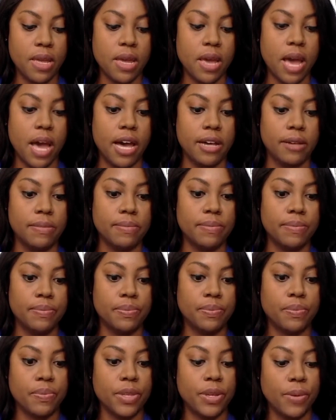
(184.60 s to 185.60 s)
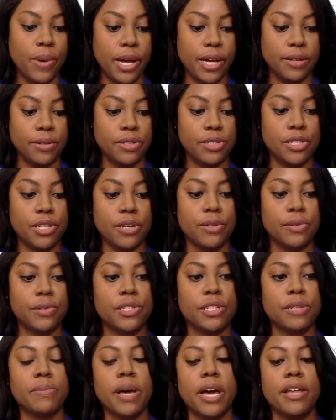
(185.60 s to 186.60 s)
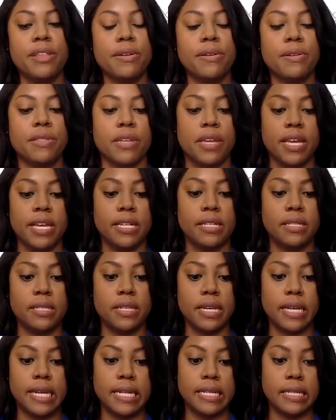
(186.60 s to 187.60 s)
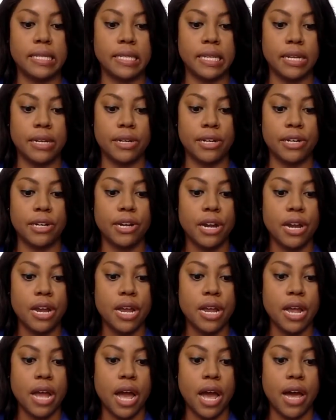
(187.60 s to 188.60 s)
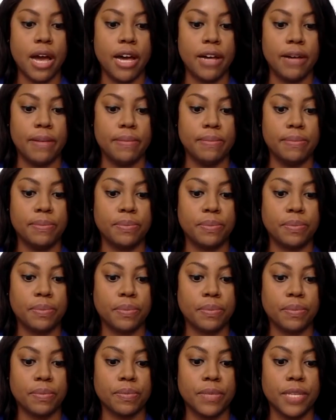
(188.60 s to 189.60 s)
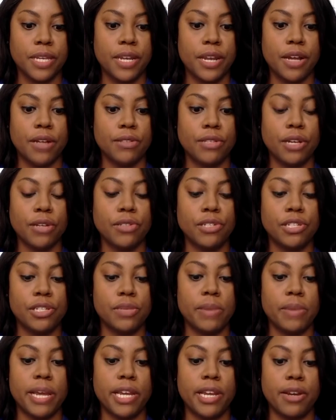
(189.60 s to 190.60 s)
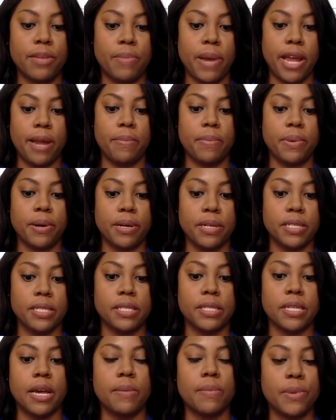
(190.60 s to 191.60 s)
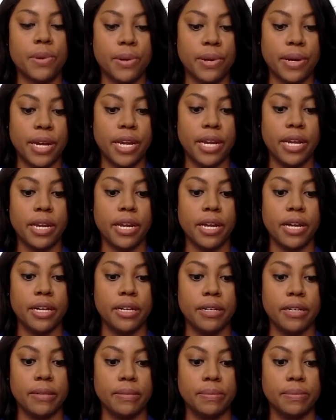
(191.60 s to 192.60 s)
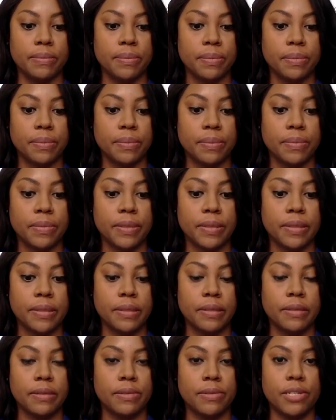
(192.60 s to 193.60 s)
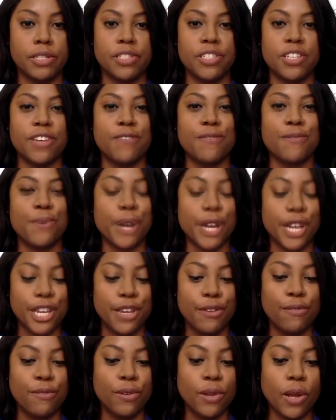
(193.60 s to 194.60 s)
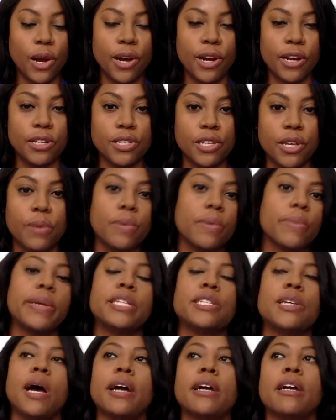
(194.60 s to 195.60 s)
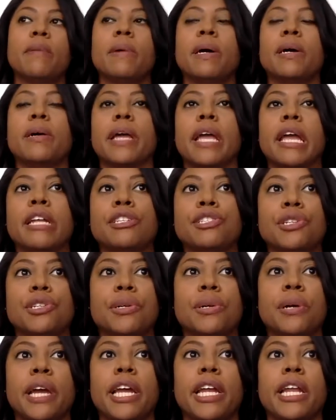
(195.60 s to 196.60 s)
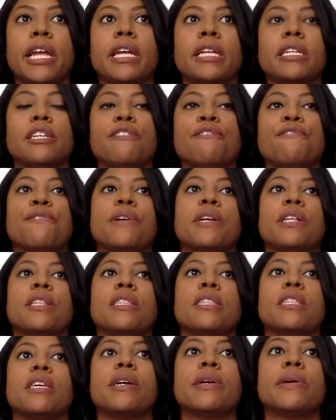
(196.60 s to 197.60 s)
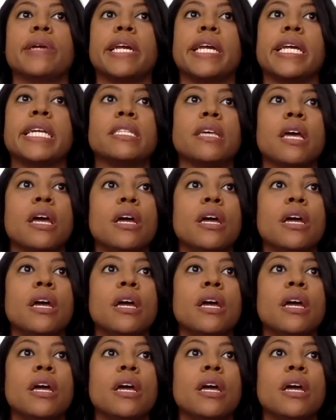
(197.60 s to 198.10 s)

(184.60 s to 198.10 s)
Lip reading: Um, so some other things to consider. Um, don't just make your paper a summary just of what you've learned. So when we talk about integrating different theories,